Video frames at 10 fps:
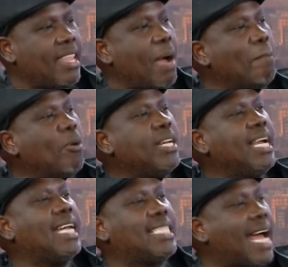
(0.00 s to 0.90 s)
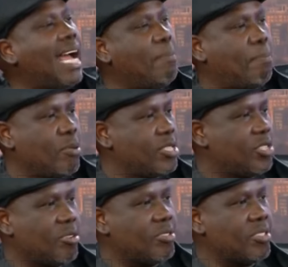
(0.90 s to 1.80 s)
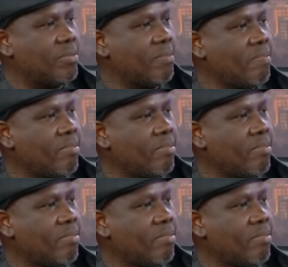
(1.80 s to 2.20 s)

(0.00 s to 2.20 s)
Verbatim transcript: they are bodyguard type positions,